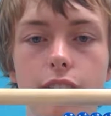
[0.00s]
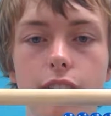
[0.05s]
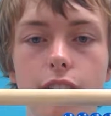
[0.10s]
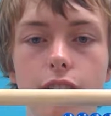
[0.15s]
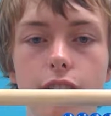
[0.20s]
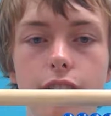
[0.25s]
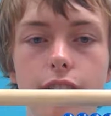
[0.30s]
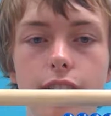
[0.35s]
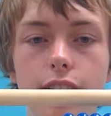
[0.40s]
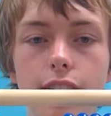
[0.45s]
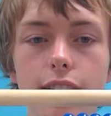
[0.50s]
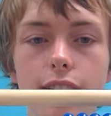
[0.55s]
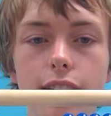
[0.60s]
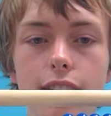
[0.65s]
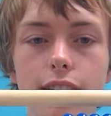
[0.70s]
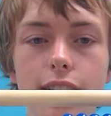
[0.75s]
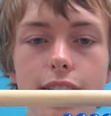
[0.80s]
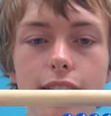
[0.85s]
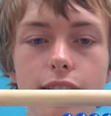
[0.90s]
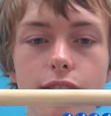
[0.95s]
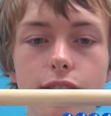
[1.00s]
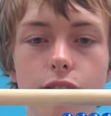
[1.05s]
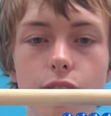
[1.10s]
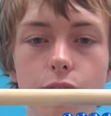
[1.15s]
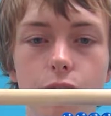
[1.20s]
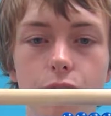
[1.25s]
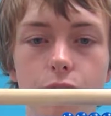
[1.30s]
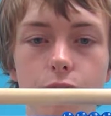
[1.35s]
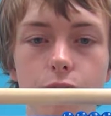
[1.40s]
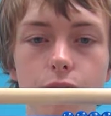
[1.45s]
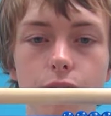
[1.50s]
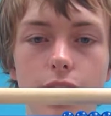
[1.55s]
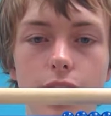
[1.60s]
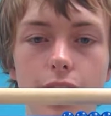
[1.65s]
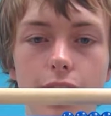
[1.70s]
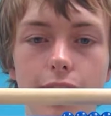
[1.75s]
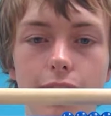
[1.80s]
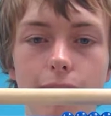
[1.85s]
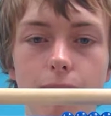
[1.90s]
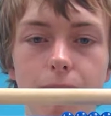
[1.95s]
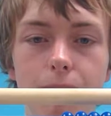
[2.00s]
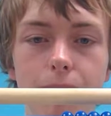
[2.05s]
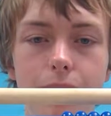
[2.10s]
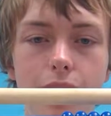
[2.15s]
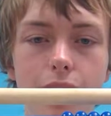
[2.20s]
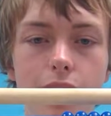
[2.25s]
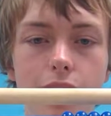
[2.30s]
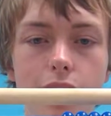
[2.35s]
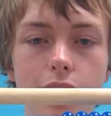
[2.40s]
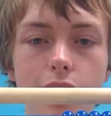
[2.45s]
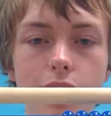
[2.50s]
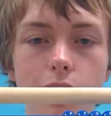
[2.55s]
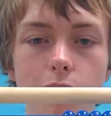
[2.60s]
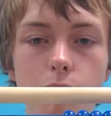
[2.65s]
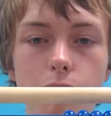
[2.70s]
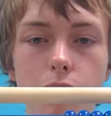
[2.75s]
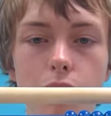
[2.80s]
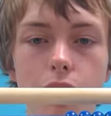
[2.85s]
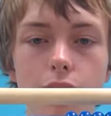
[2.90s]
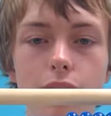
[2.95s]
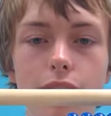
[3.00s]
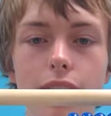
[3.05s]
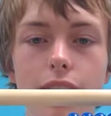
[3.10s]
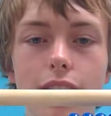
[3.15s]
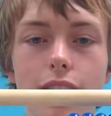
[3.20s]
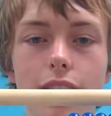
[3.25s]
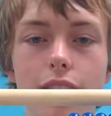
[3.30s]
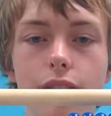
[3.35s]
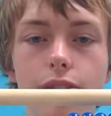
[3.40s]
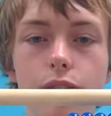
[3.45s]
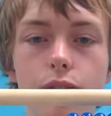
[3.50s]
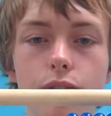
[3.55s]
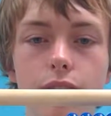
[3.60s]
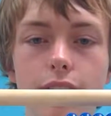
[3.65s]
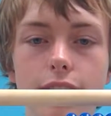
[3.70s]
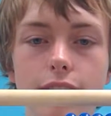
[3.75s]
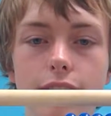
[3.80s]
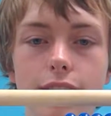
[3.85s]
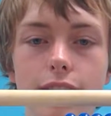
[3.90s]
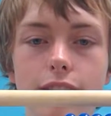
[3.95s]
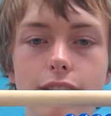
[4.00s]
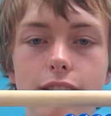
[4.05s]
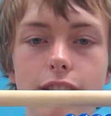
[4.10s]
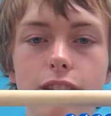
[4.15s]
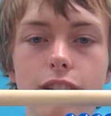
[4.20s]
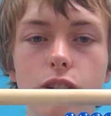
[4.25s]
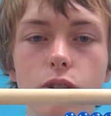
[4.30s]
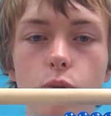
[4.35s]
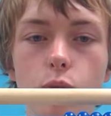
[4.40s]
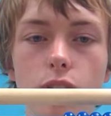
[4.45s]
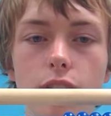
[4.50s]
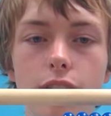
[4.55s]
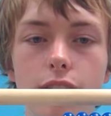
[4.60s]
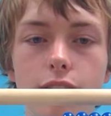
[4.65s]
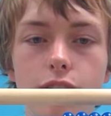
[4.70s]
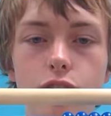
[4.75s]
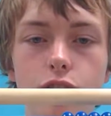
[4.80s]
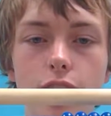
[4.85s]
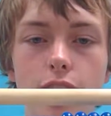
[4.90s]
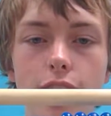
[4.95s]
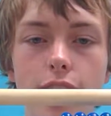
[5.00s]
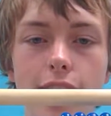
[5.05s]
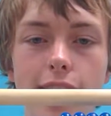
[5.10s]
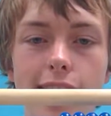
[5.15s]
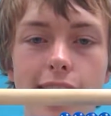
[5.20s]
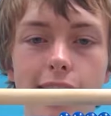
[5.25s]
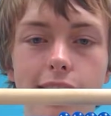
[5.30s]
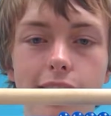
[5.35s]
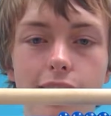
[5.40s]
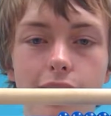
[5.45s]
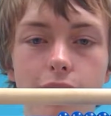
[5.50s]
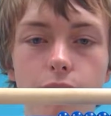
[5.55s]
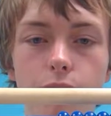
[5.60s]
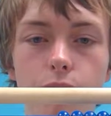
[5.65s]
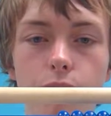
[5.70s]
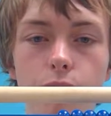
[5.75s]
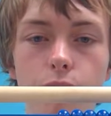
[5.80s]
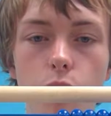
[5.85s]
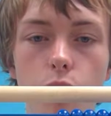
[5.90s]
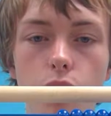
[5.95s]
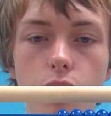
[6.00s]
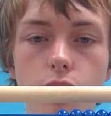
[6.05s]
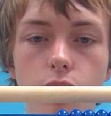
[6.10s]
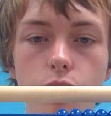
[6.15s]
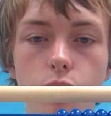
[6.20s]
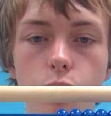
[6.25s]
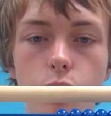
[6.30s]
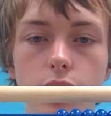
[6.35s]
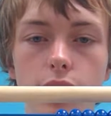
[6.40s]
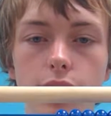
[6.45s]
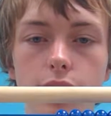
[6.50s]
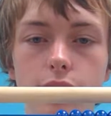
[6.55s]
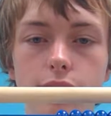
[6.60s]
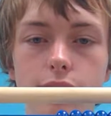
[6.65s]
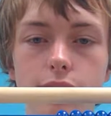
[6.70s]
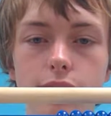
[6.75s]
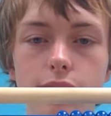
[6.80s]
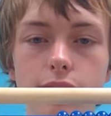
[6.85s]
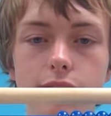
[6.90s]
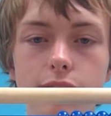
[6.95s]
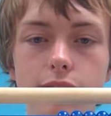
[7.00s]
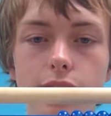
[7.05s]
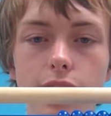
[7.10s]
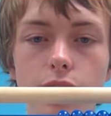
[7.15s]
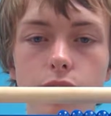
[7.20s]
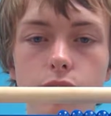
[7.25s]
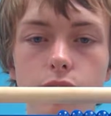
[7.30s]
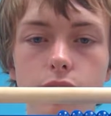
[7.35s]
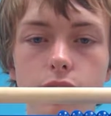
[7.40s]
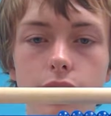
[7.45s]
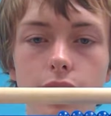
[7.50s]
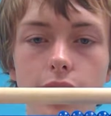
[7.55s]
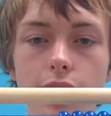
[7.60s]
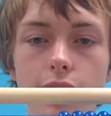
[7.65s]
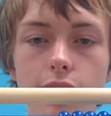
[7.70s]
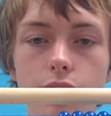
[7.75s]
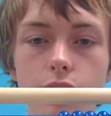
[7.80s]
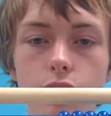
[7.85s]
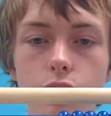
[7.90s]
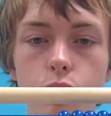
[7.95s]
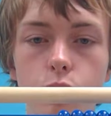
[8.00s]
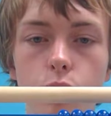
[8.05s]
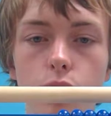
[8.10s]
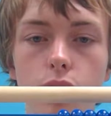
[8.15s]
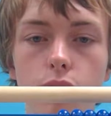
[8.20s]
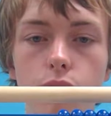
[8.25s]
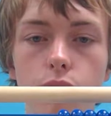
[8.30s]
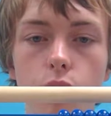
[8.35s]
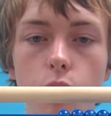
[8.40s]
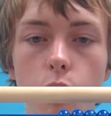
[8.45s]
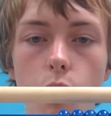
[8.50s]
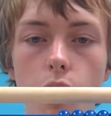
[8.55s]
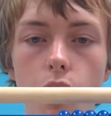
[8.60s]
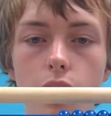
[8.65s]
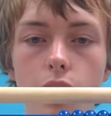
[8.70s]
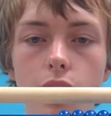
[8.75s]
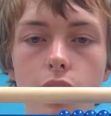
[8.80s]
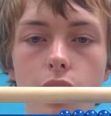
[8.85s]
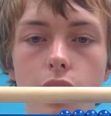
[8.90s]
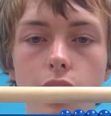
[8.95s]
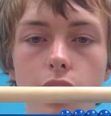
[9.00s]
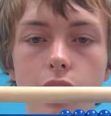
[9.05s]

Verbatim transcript: another day, that is also fine. But if you would like to continue, we're gonna try adding 426,824